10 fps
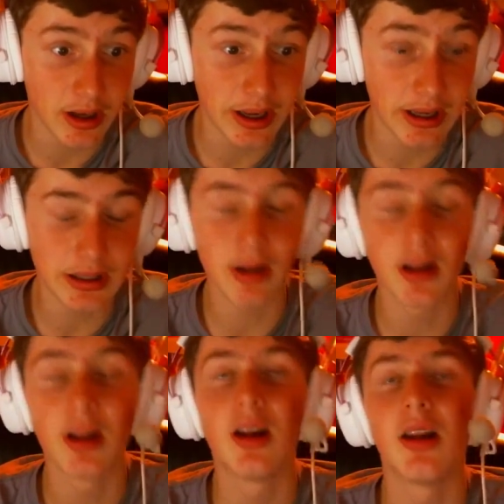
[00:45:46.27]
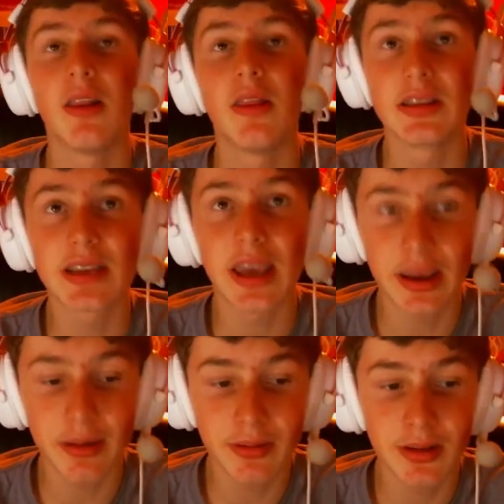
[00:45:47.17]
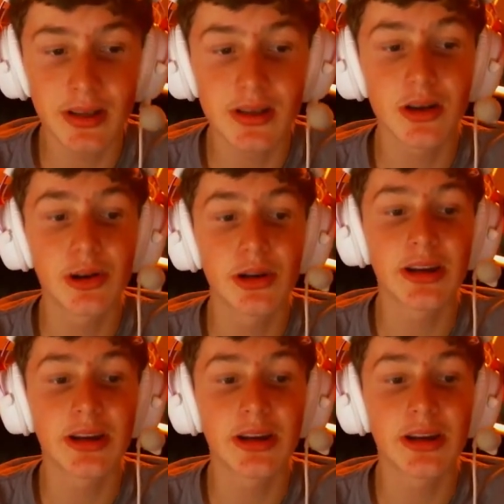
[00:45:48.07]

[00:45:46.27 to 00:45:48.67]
it this game is going to